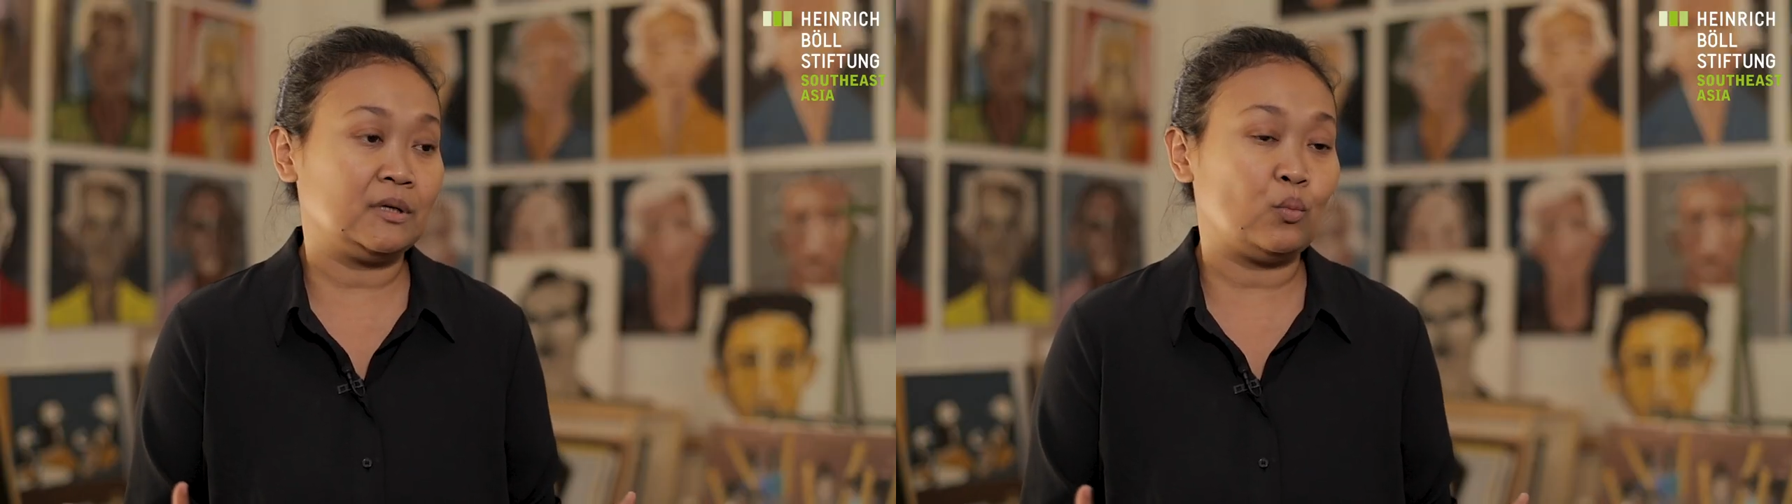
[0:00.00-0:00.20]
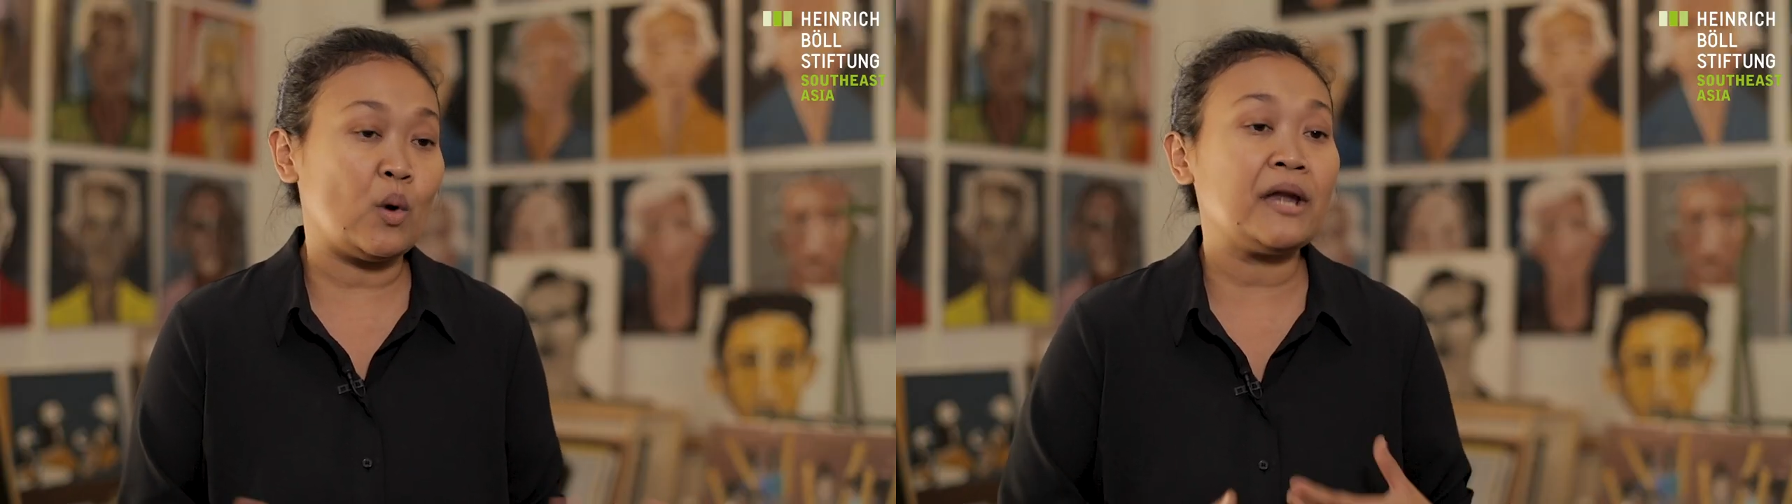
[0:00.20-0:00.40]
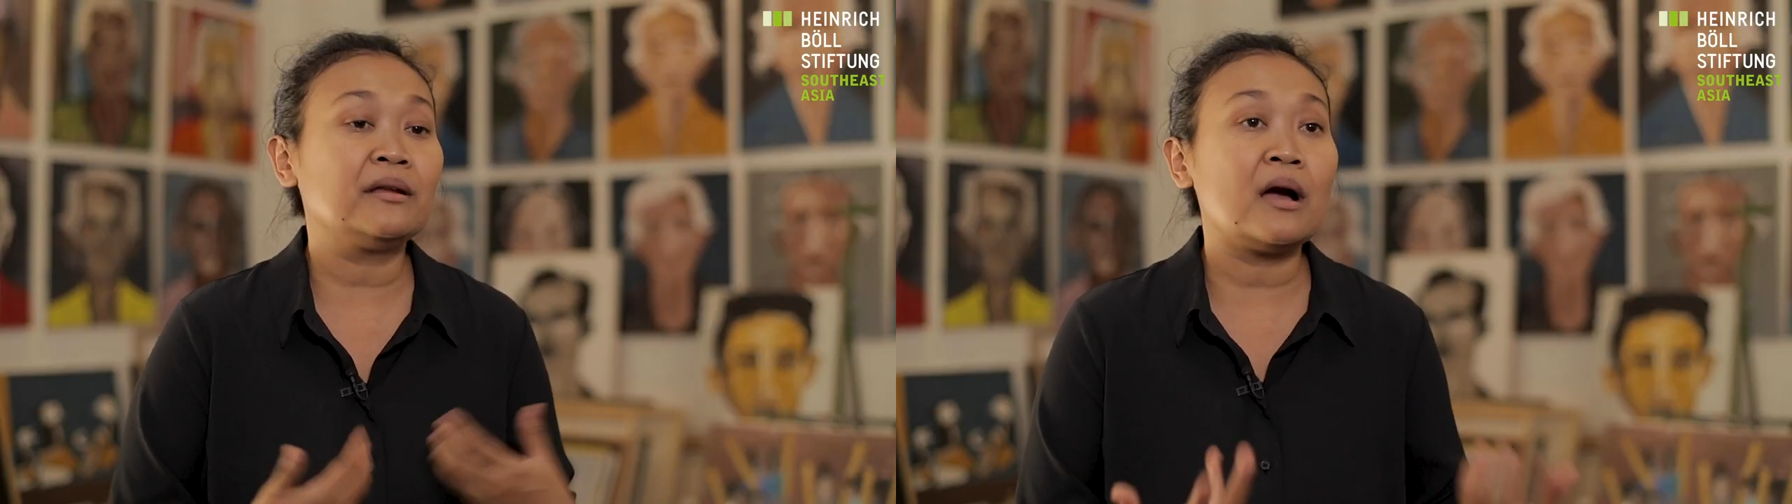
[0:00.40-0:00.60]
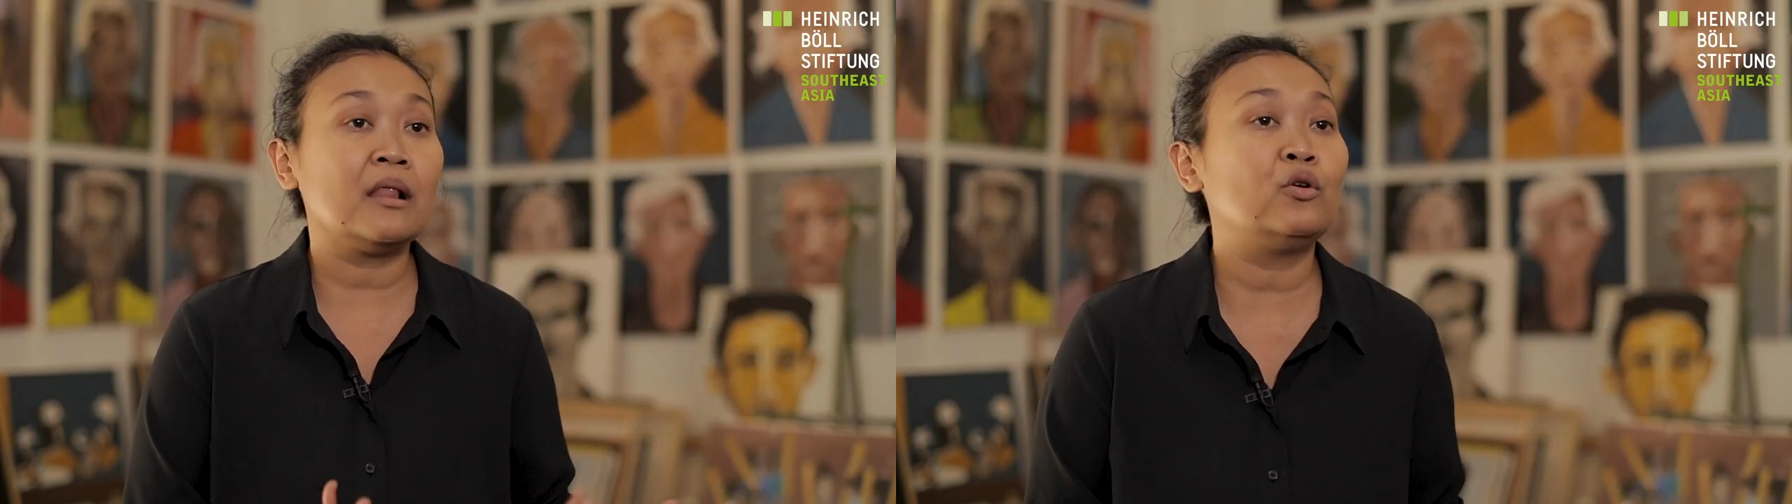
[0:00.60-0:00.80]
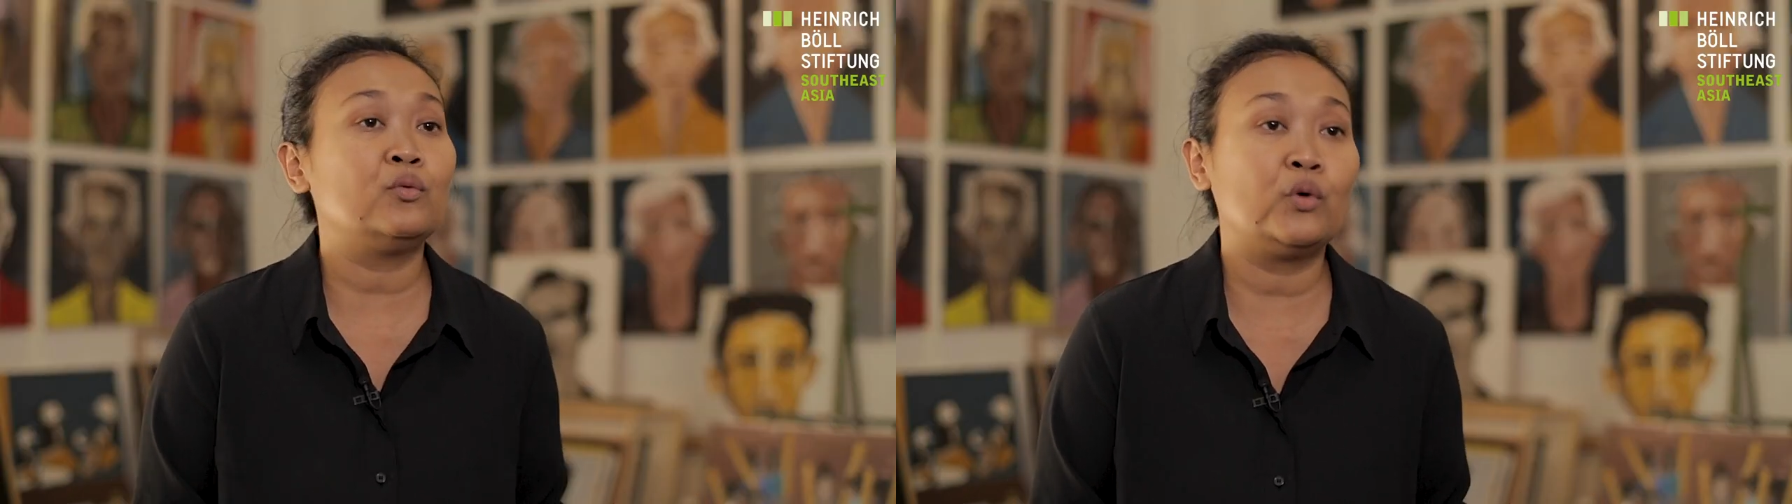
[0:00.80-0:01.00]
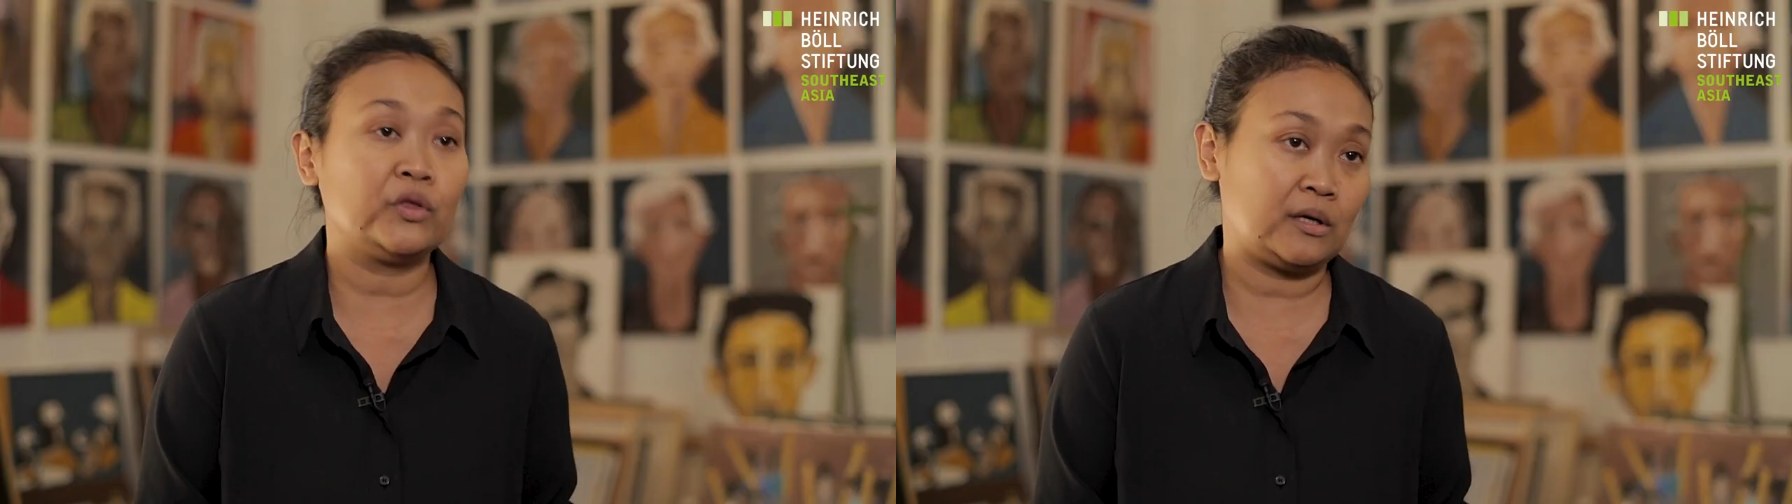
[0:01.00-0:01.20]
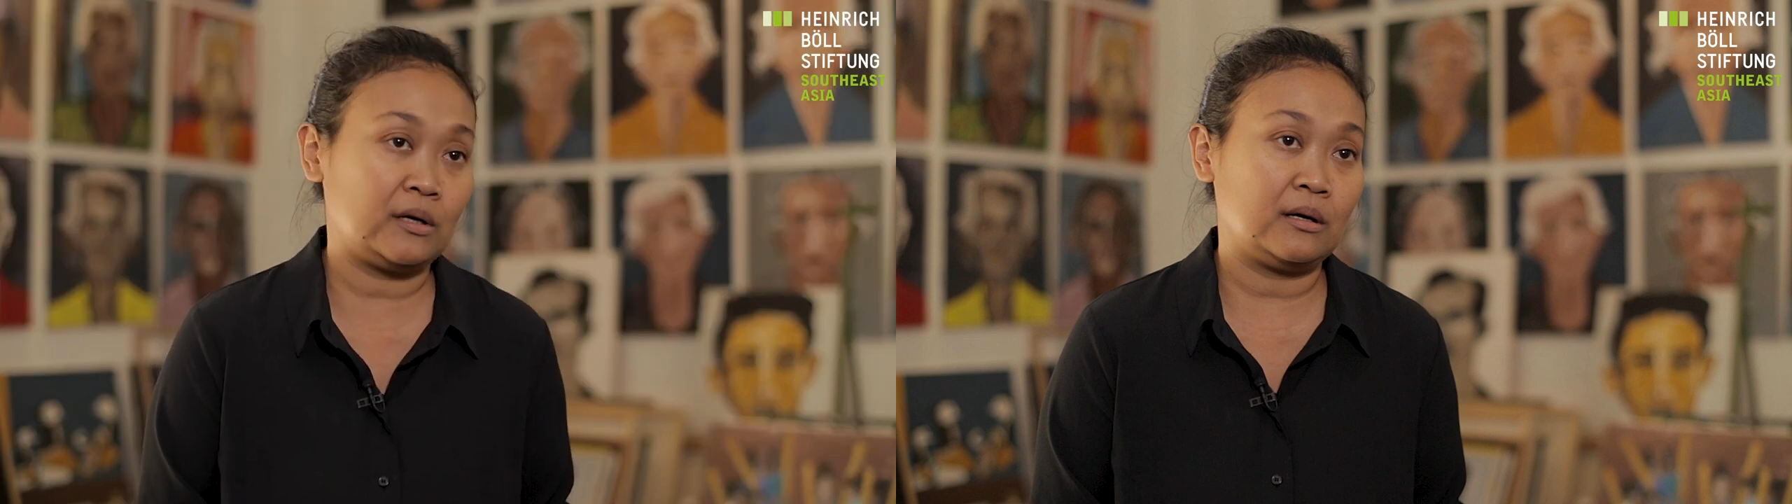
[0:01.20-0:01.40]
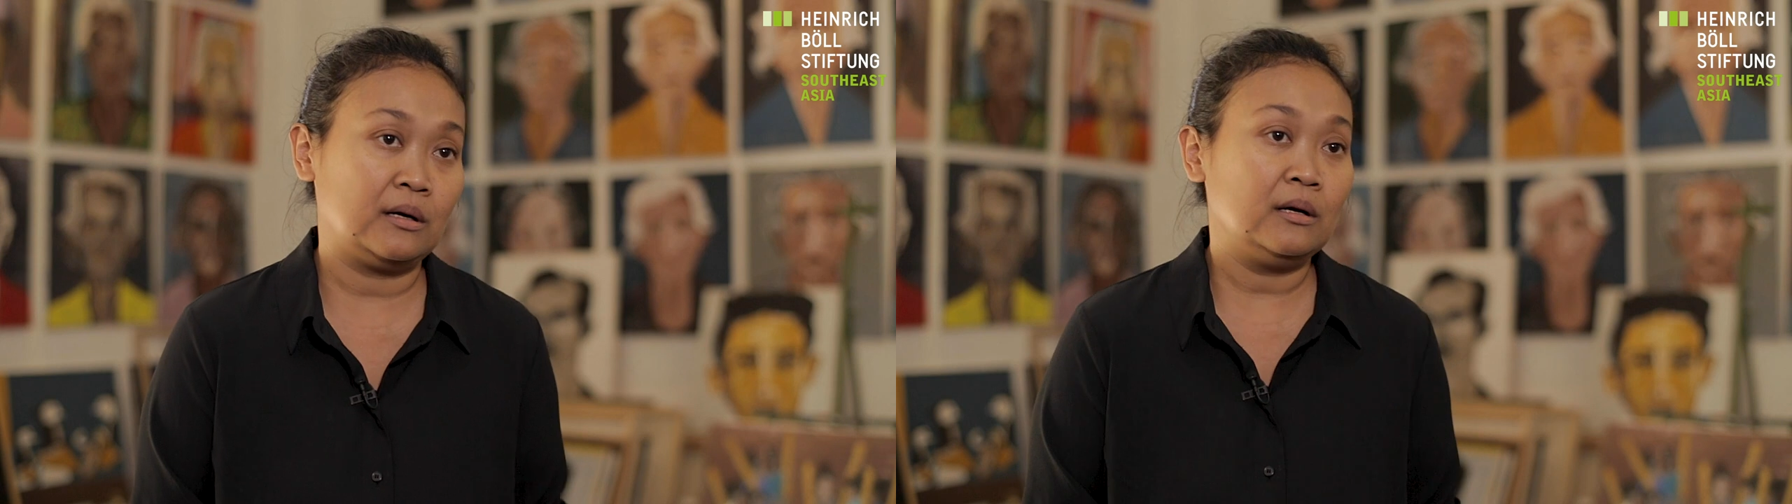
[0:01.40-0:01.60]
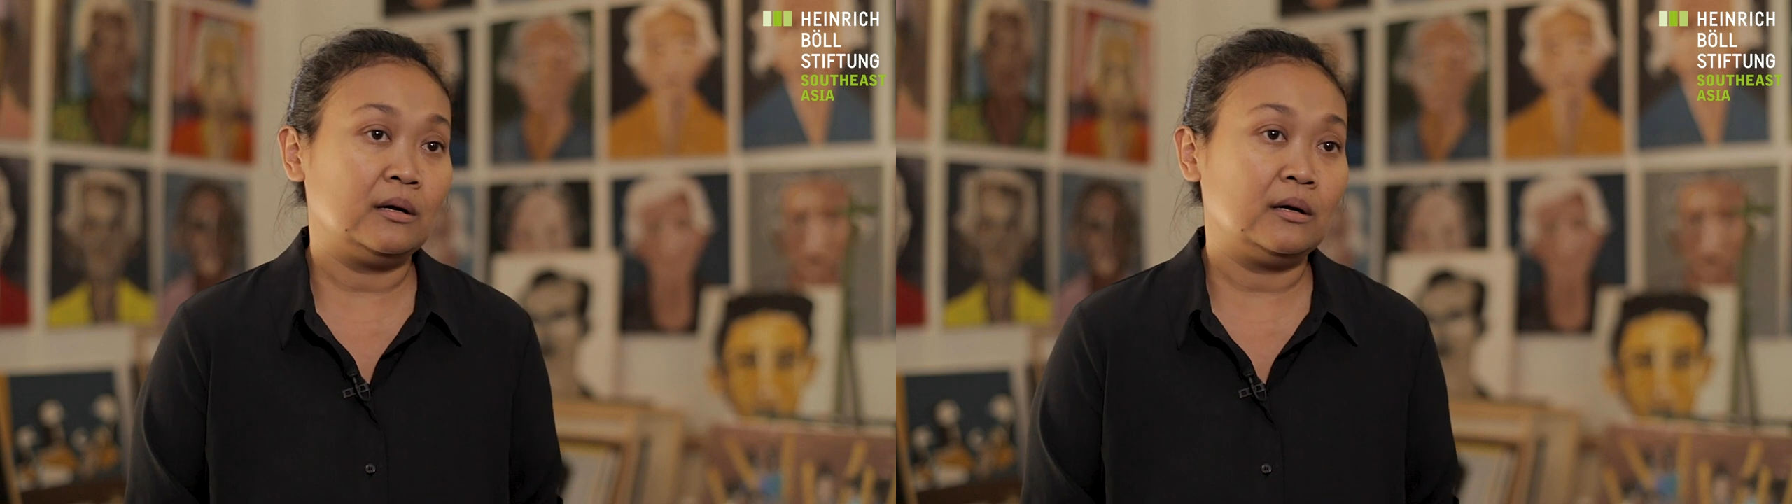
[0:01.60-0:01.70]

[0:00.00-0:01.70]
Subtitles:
1 gallon water,